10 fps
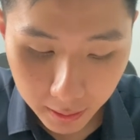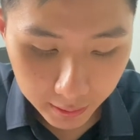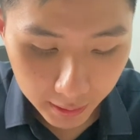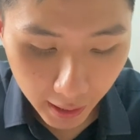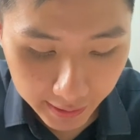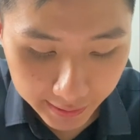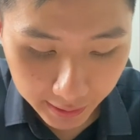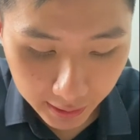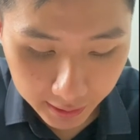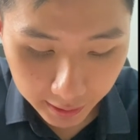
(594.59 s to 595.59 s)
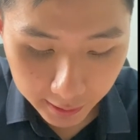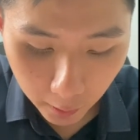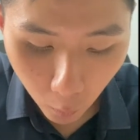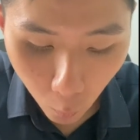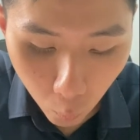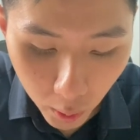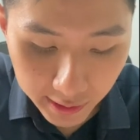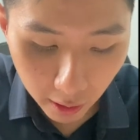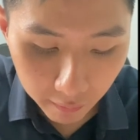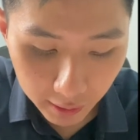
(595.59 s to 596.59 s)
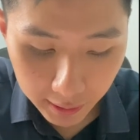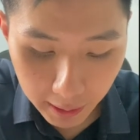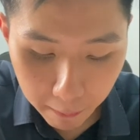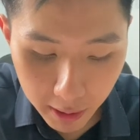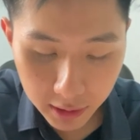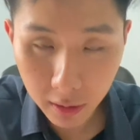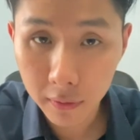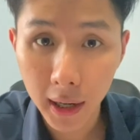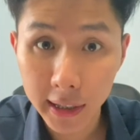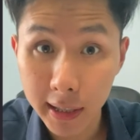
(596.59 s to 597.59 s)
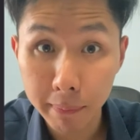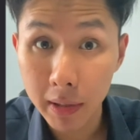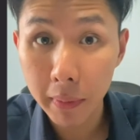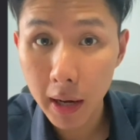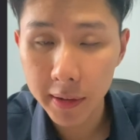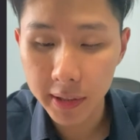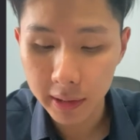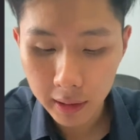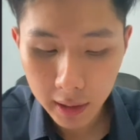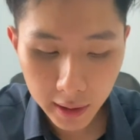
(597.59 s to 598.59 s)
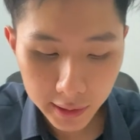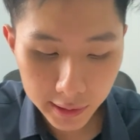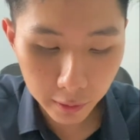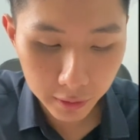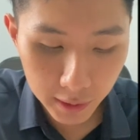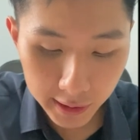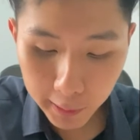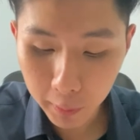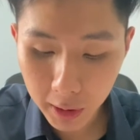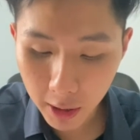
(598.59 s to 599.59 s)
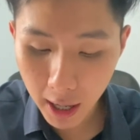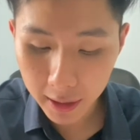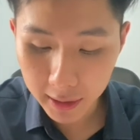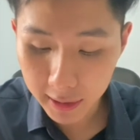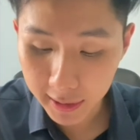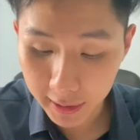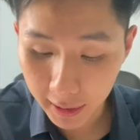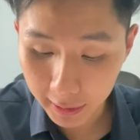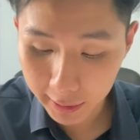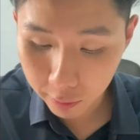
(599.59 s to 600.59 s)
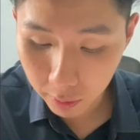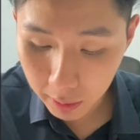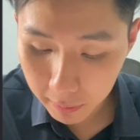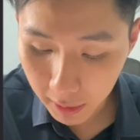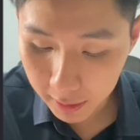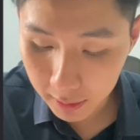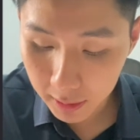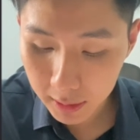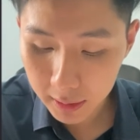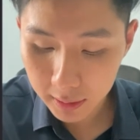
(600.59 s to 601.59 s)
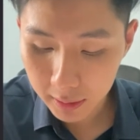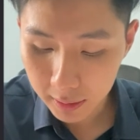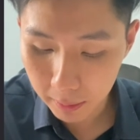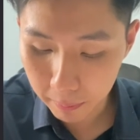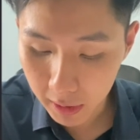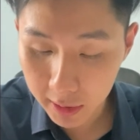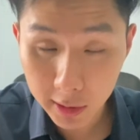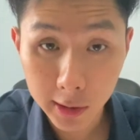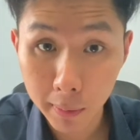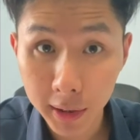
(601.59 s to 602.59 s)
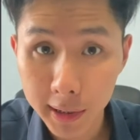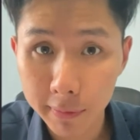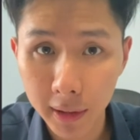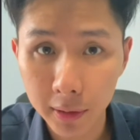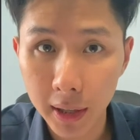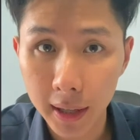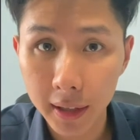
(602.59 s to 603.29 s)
Test data that is always on the limit of acceptability. So this, we know that it is an extreme data, the biggest or smallest value that